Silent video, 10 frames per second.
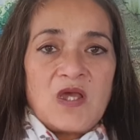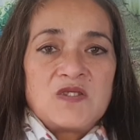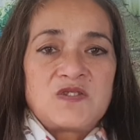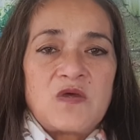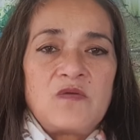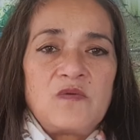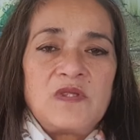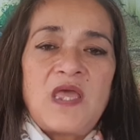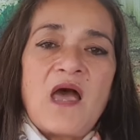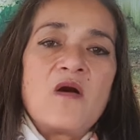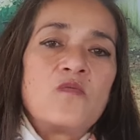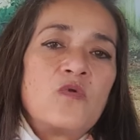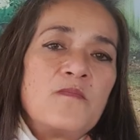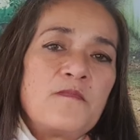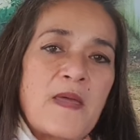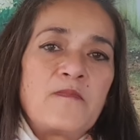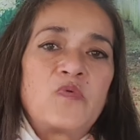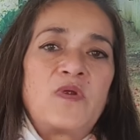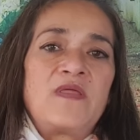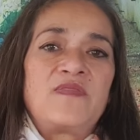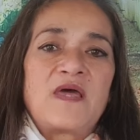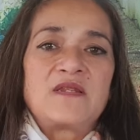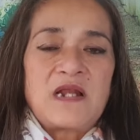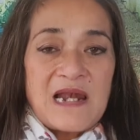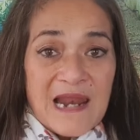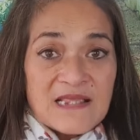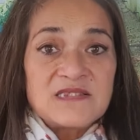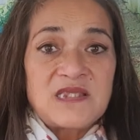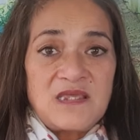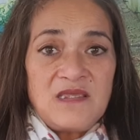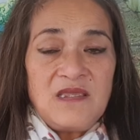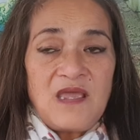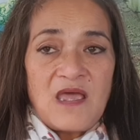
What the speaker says: So yeah, remembering that cleansing